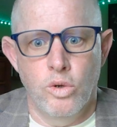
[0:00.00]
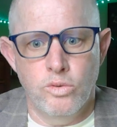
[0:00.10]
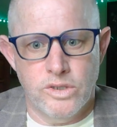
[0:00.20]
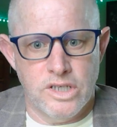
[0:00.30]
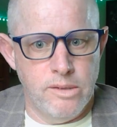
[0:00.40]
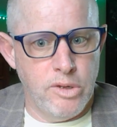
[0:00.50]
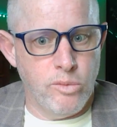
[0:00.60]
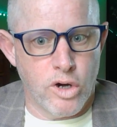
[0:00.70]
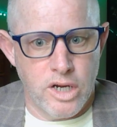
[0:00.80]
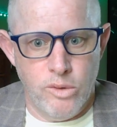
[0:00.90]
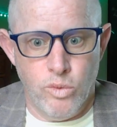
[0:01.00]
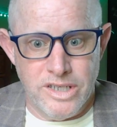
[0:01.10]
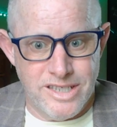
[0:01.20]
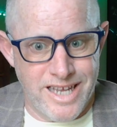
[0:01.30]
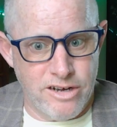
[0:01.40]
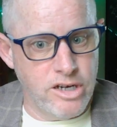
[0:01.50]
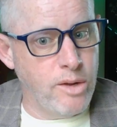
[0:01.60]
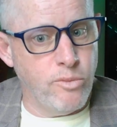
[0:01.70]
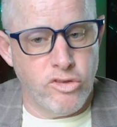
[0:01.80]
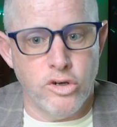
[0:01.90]
who was going to be working which
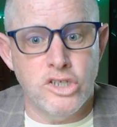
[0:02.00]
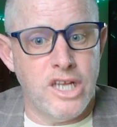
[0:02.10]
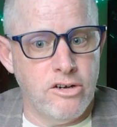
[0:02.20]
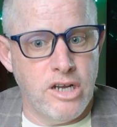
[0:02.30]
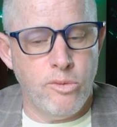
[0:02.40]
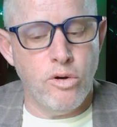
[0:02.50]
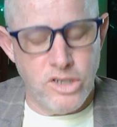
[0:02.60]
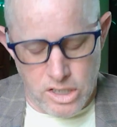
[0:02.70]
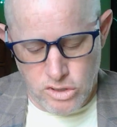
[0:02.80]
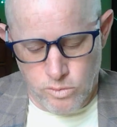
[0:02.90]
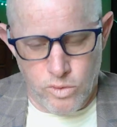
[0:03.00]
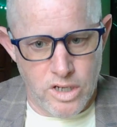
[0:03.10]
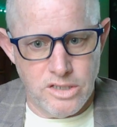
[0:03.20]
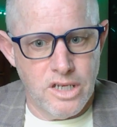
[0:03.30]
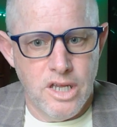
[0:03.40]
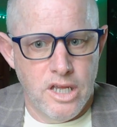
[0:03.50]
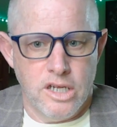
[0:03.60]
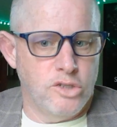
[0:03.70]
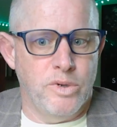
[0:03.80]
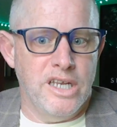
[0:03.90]
Saturday, what their Saturday rotation was,
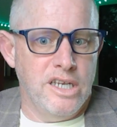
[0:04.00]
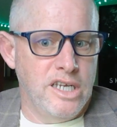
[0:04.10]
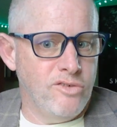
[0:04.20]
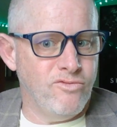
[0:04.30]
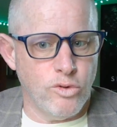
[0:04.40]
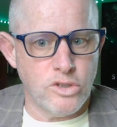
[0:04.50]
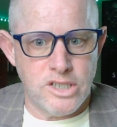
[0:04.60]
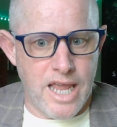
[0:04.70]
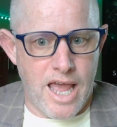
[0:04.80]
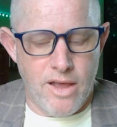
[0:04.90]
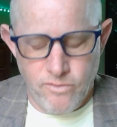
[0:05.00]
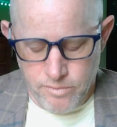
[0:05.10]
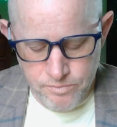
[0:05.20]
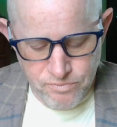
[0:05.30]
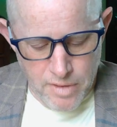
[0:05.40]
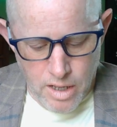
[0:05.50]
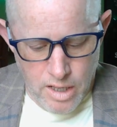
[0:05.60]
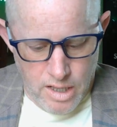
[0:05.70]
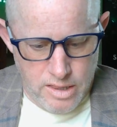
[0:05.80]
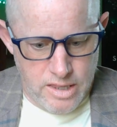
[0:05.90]
because we didn't need a full staff.
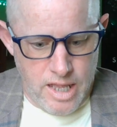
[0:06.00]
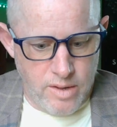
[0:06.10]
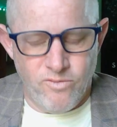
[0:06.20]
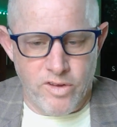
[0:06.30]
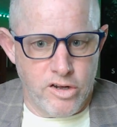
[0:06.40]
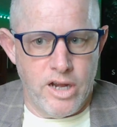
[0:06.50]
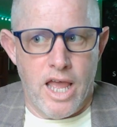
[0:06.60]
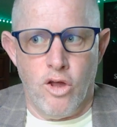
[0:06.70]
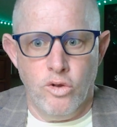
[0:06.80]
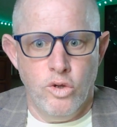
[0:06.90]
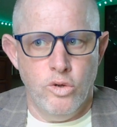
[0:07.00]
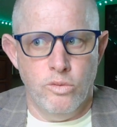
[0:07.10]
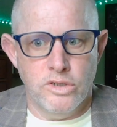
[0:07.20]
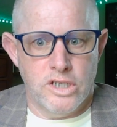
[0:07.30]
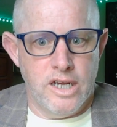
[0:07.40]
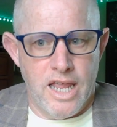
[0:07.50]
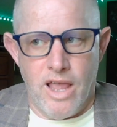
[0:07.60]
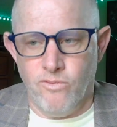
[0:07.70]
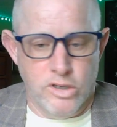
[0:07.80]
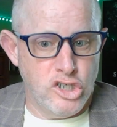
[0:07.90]
They figured out who was going
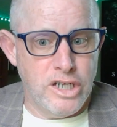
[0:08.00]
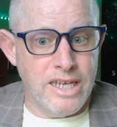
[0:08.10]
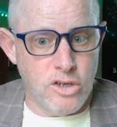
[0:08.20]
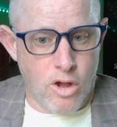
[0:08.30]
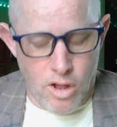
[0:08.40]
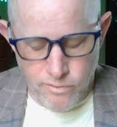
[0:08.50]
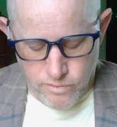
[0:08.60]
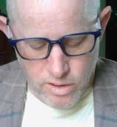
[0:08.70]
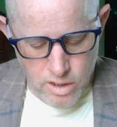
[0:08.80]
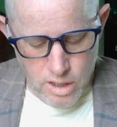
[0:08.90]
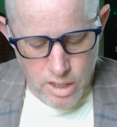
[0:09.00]
to have which days off.